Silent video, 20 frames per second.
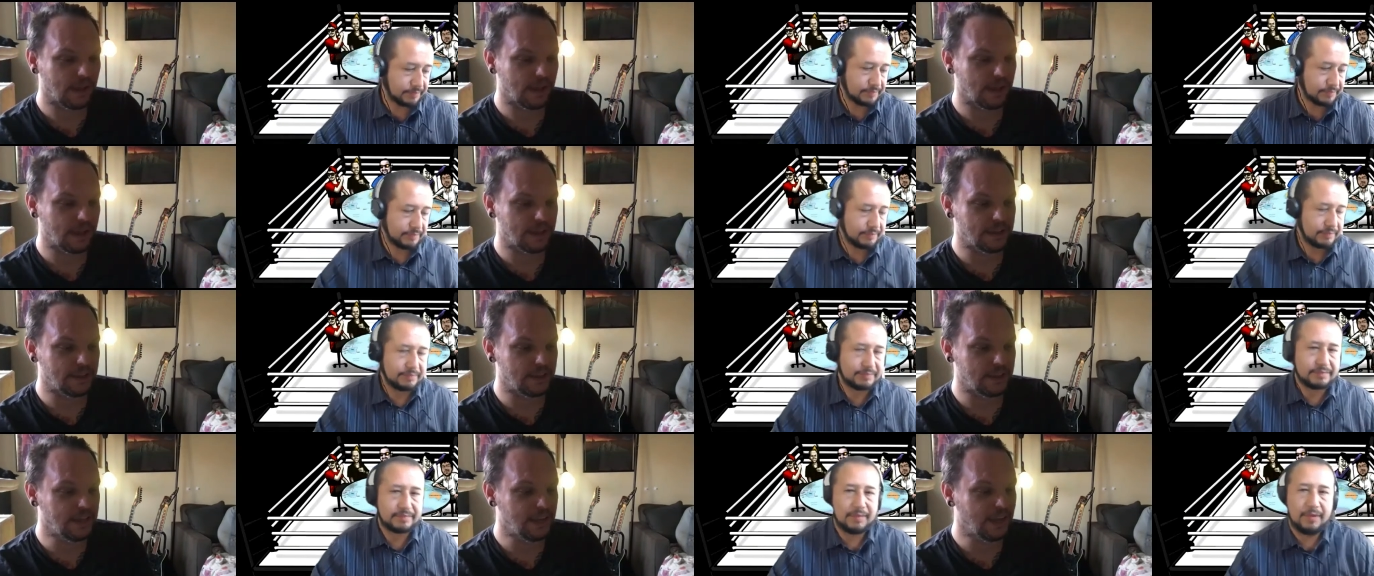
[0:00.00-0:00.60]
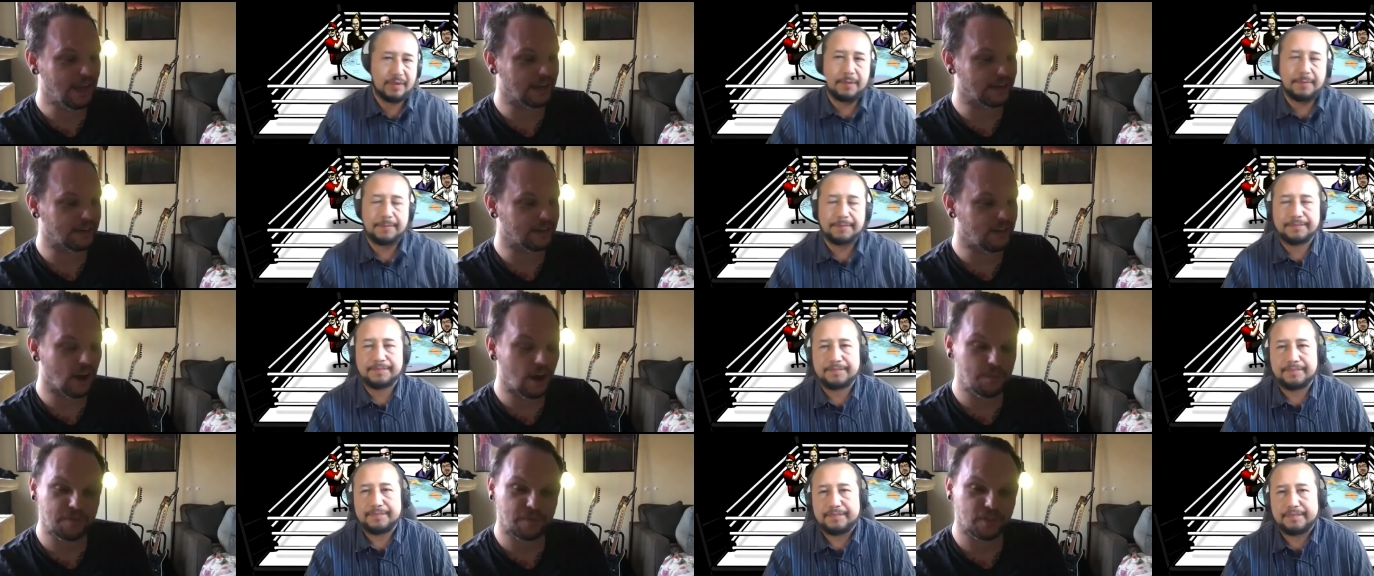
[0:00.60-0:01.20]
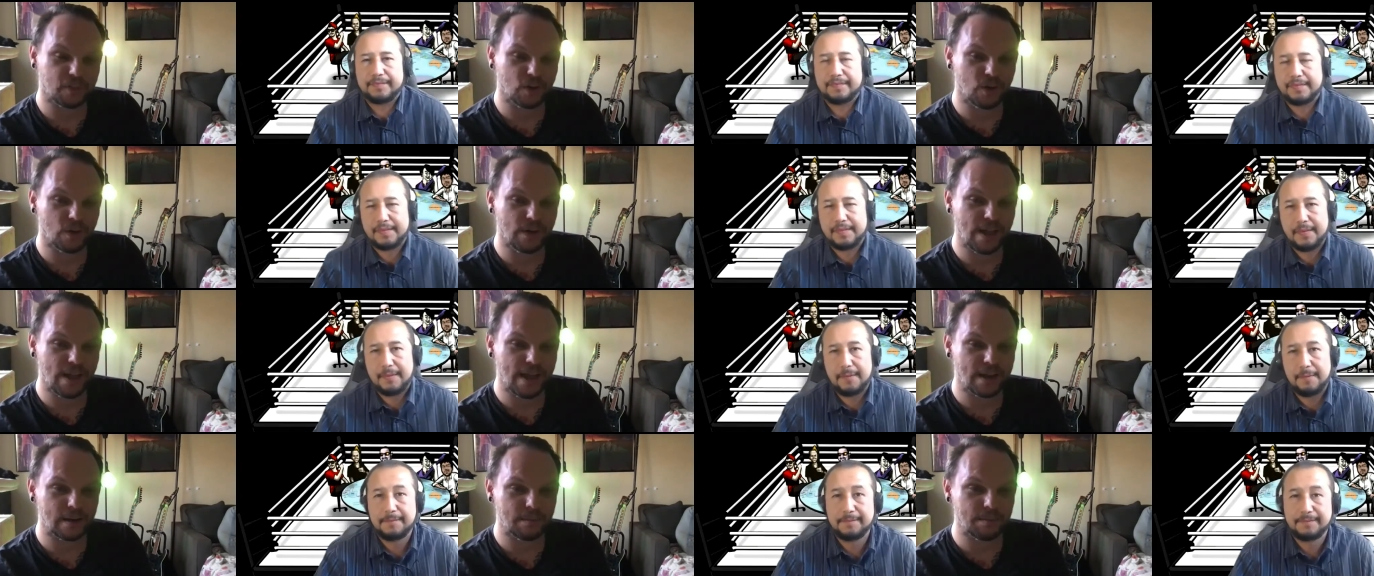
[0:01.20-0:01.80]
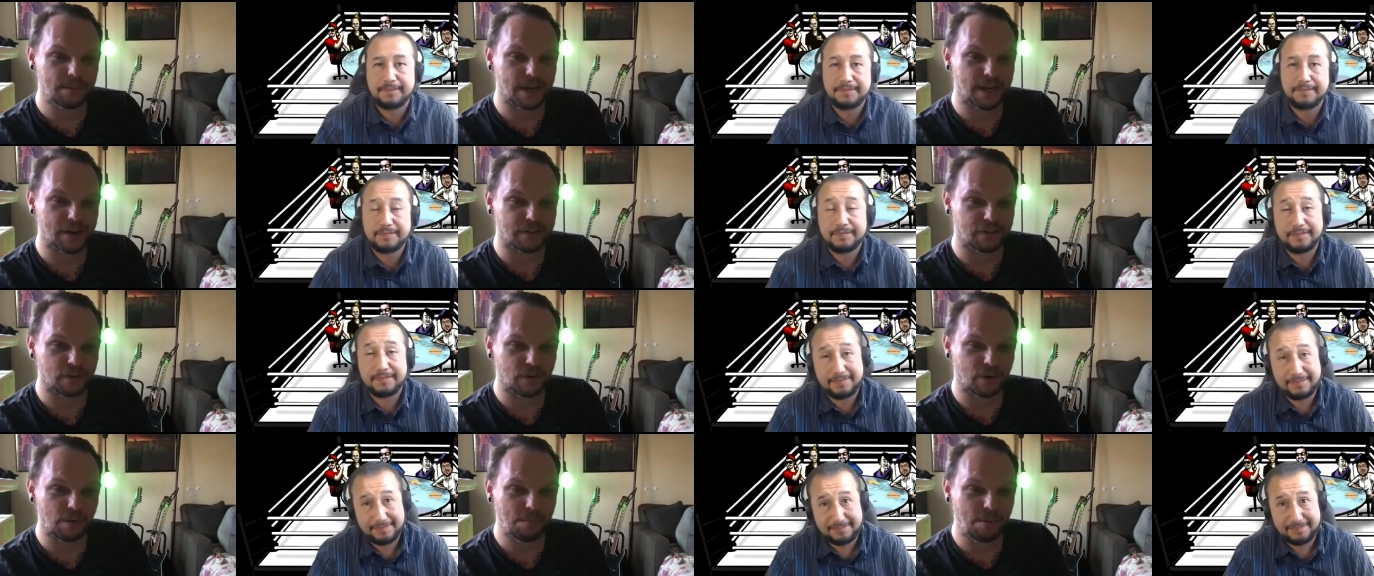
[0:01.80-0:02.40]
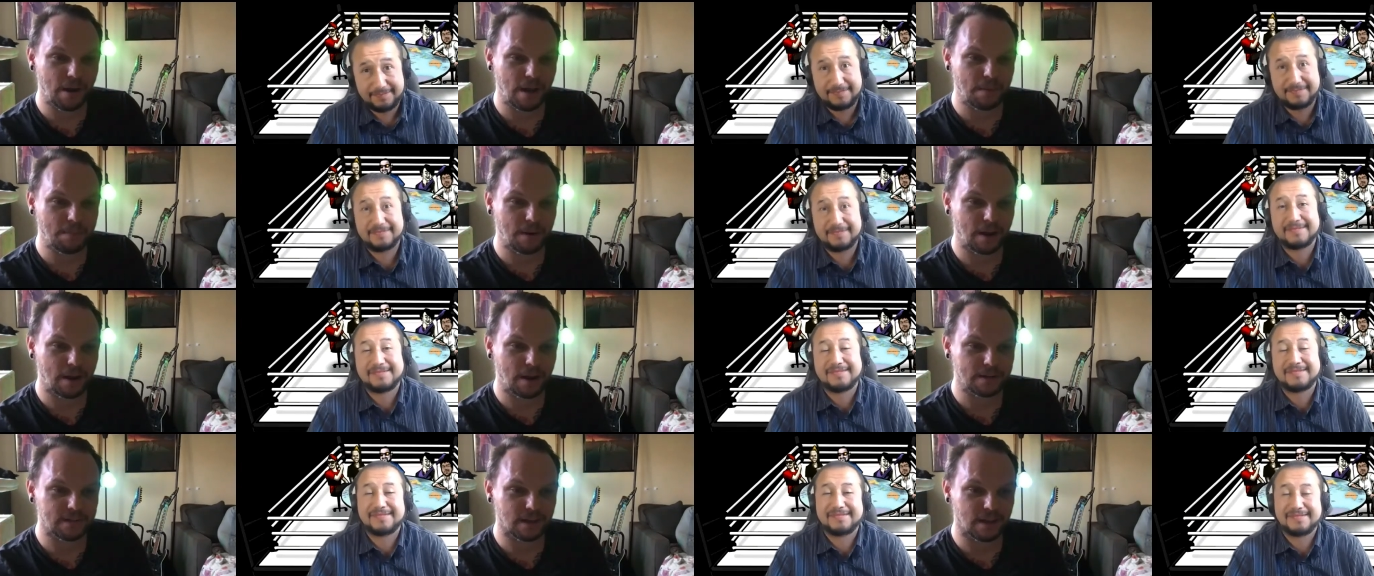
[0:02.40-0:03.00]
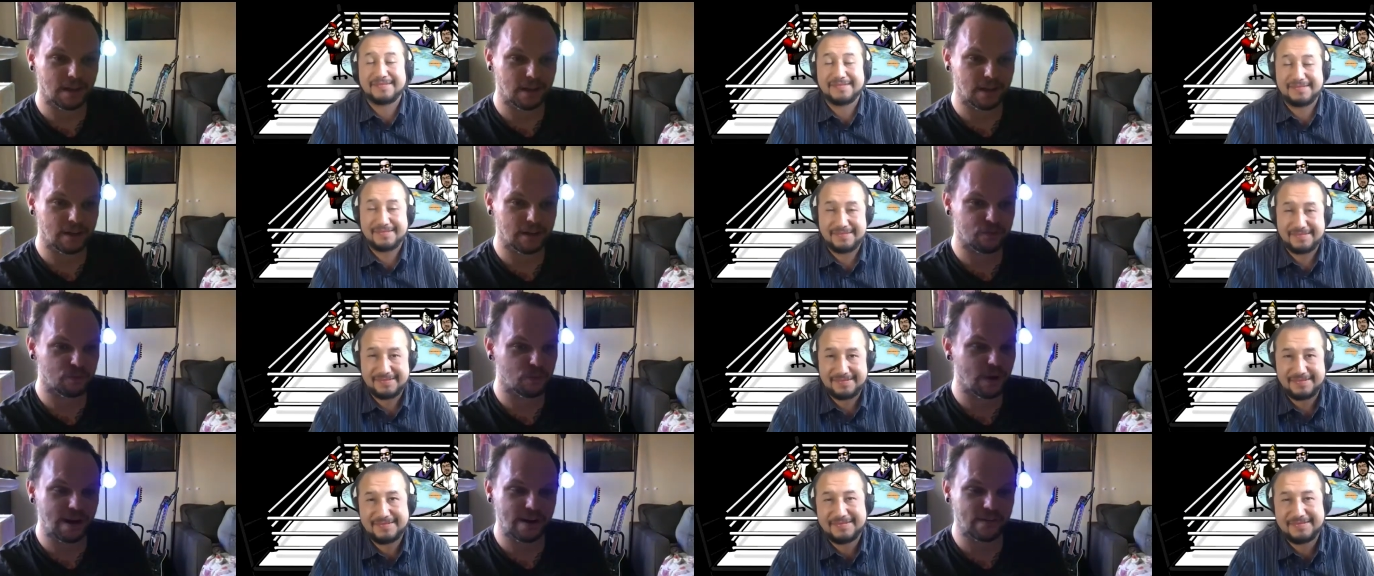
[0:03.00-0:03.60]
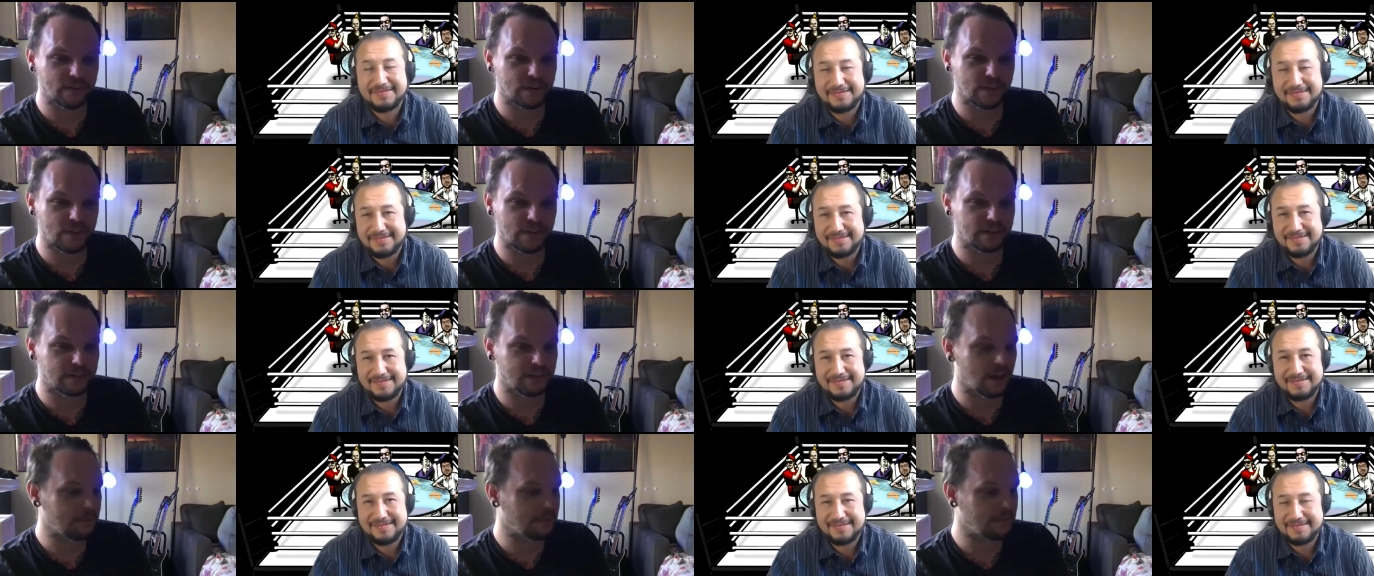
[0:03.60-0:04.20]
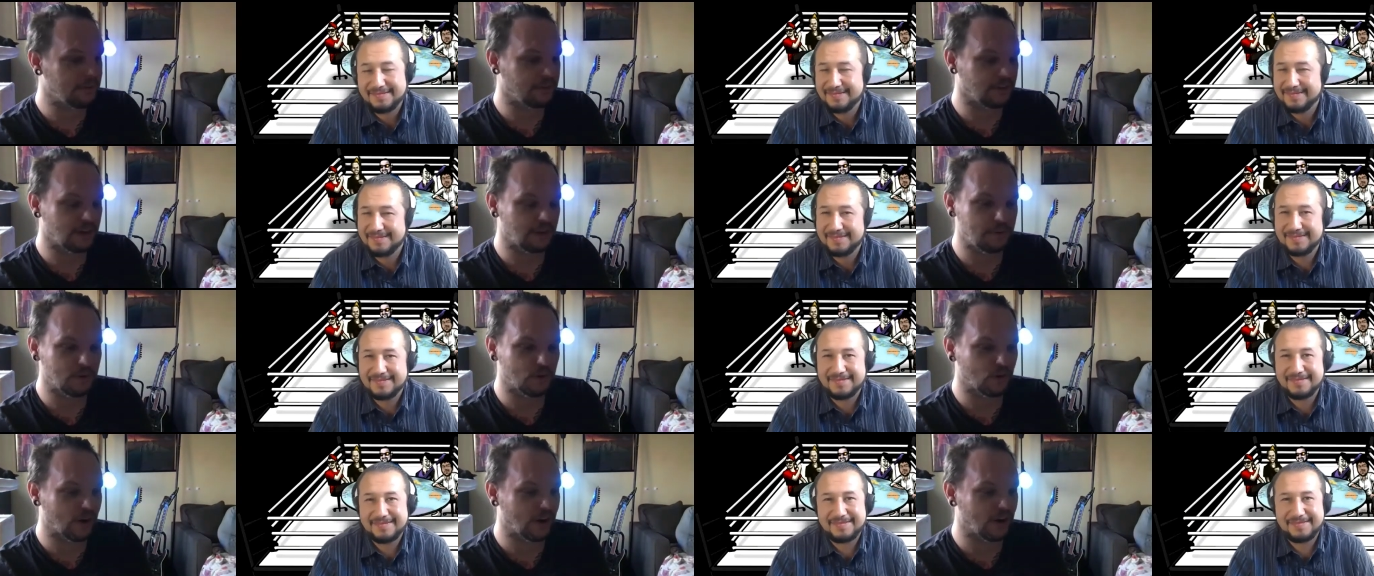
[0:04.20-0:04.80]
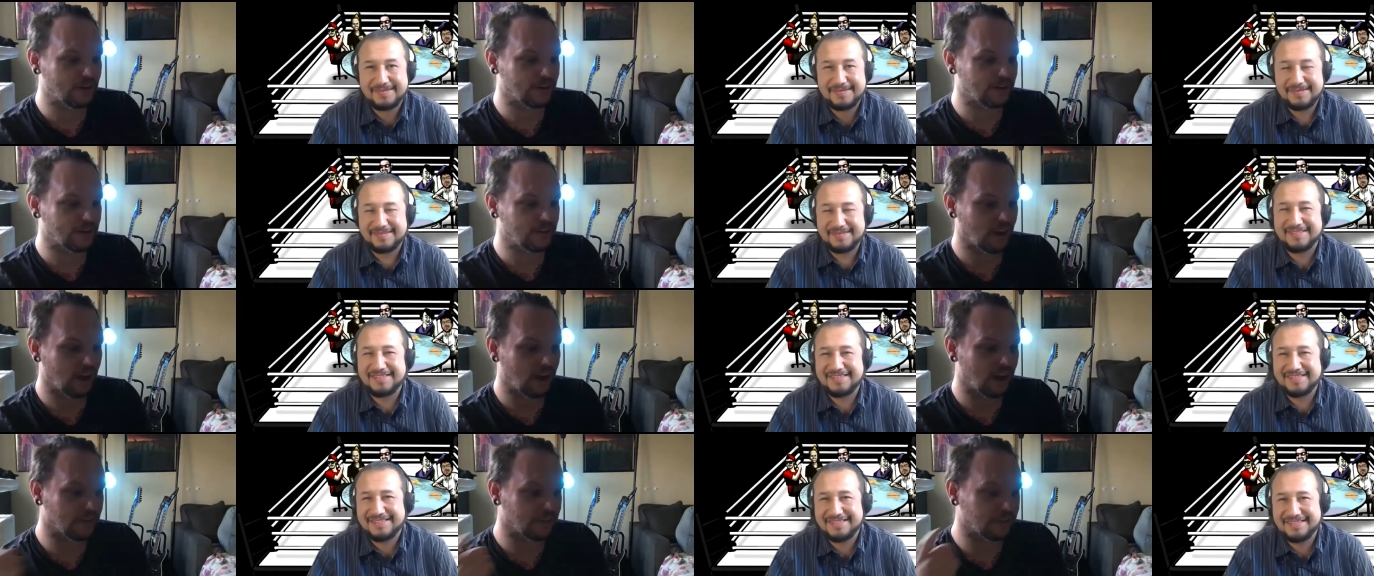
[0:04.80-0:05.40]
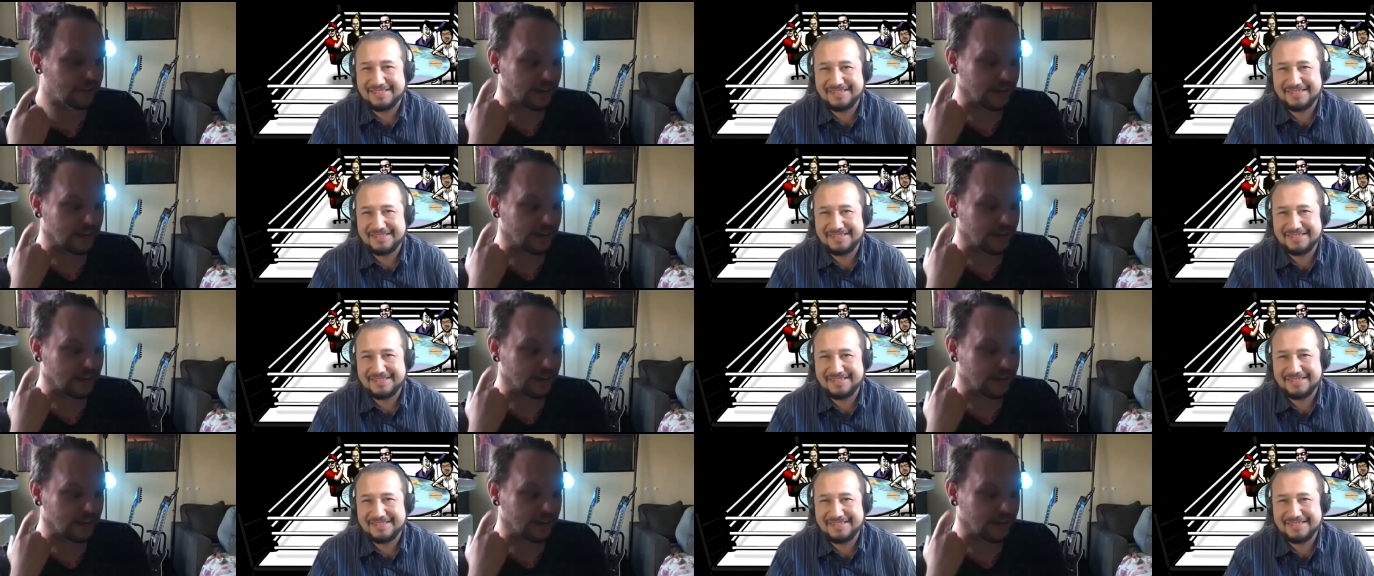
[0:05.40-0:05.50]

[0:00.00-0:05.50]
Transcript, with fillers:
Speaker 1: he got cups thrown at him. He got soda pop, hot dogs, whatever the WCW crowd can toss.